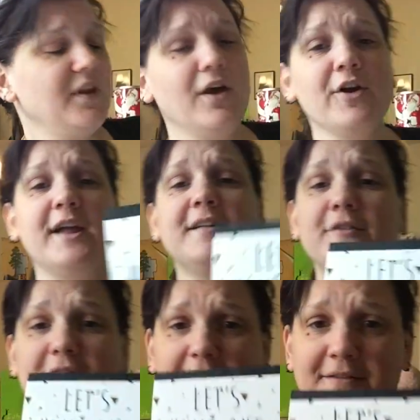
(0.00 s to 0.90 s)
Alright,
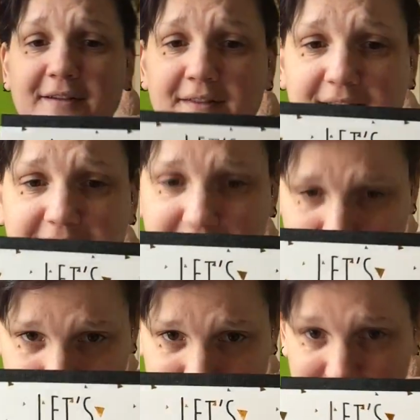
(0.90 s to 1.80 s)
so then I found this
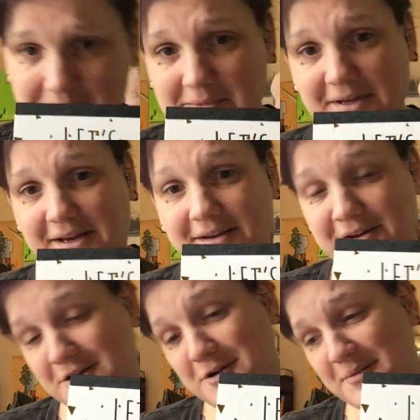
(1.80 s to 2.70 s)
randomly
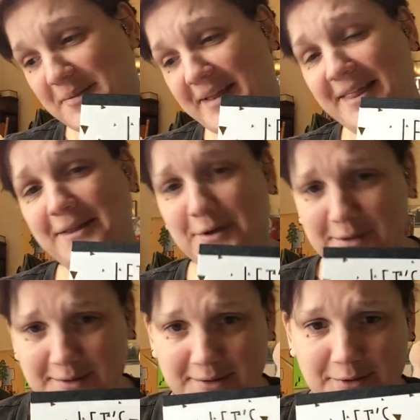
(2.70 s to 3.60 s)
with
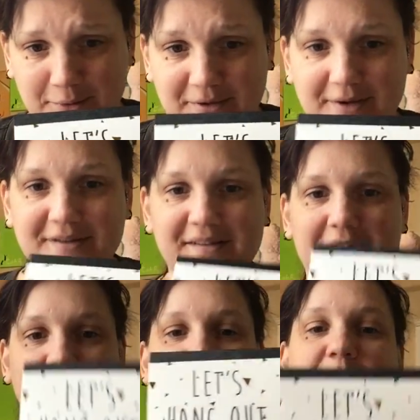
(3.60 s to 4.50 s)
all the note cards and
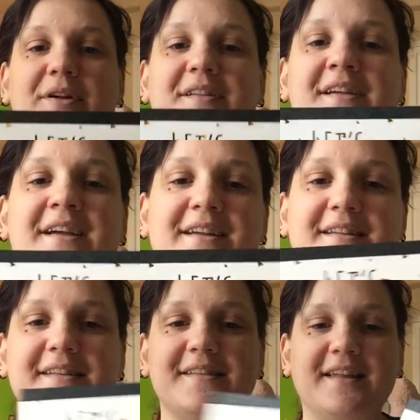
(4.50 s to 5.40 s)
the notebooks.
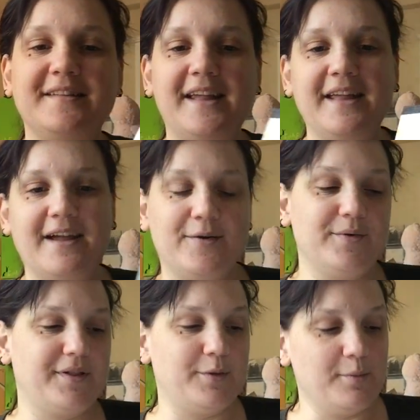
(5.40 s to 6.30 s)
It says, let's hang out
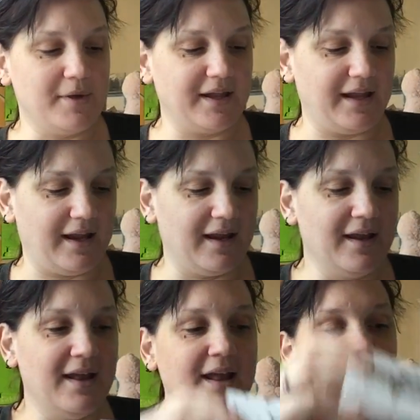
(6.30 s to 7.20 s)
with a little monkey.
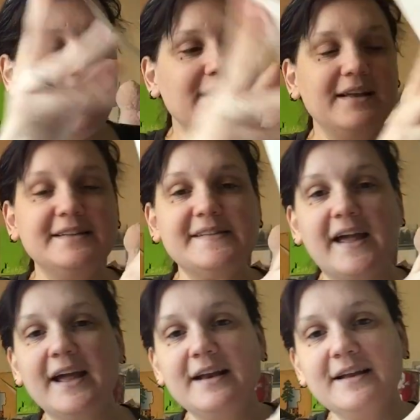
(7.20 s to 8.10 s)
And
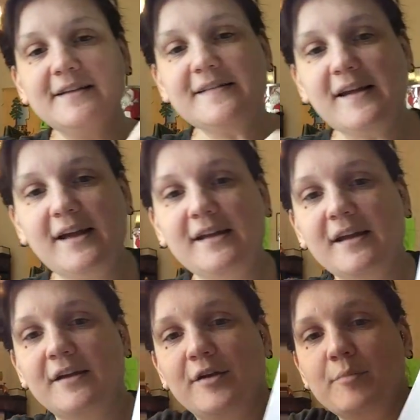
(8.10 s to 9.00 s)
inside is like